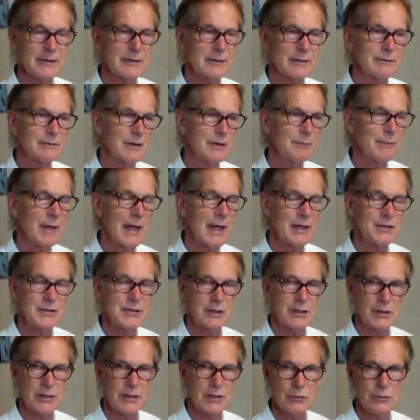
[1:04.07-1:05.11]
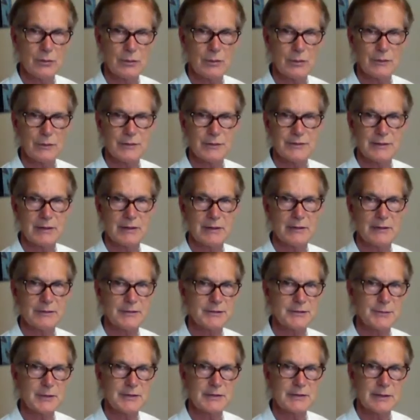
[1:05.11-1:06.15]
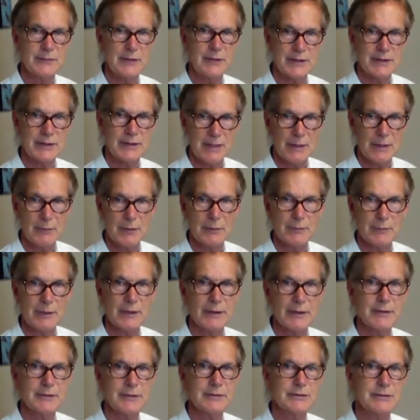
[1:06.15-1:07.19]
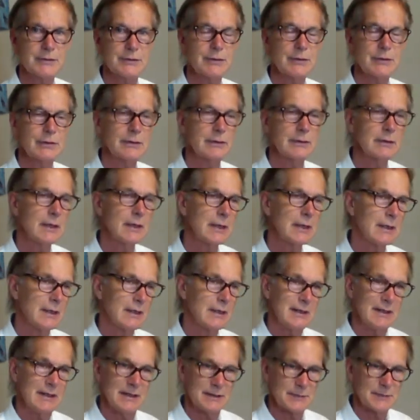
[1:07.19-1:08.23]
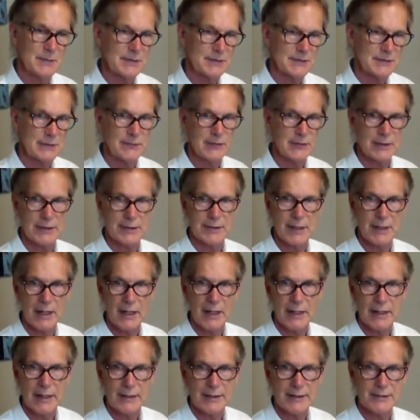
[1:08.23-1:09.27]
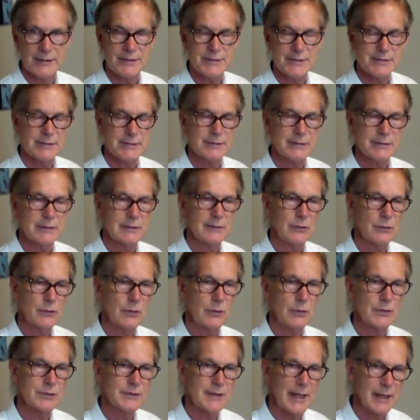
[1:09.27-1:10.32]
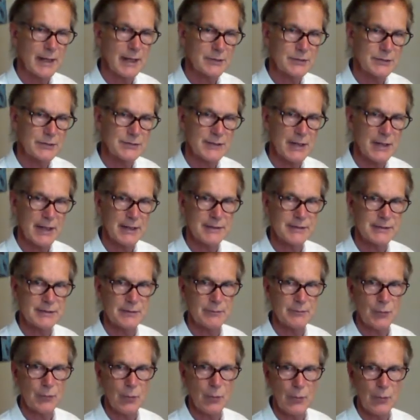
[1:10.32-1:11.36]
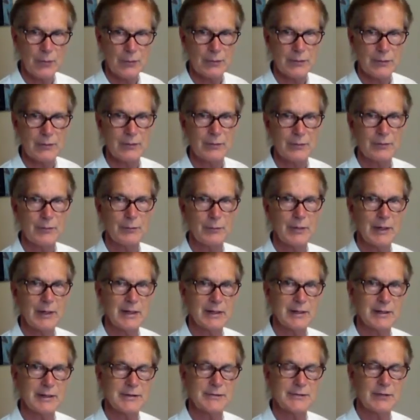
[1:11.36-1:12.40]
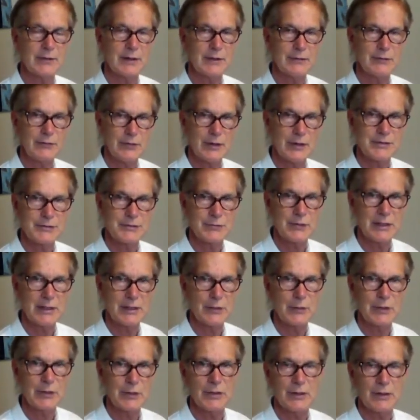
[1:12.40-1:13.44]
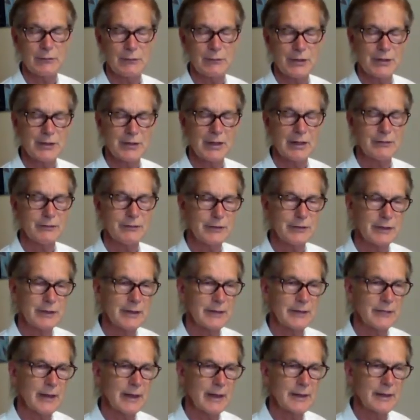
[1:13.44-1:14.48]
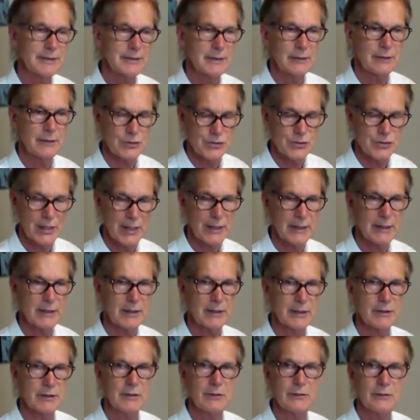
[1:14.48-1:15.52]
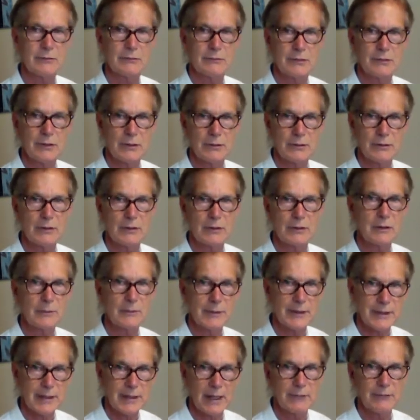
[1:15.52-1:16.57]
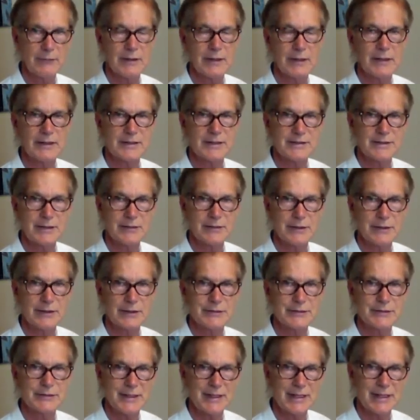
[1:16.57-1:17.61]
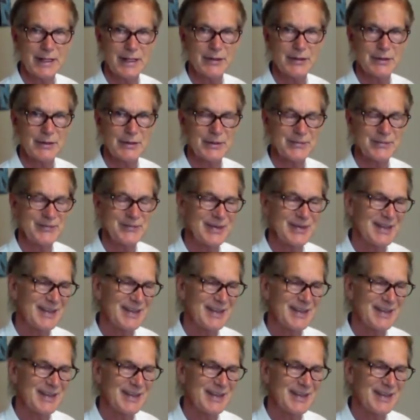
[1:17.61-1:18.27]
the magic cures of specific supplements or specific diets. And of course, exercise is important, but it's very frustrating when you're not feeling that energetic and you're a little bit heavy, and it's difficult to get out there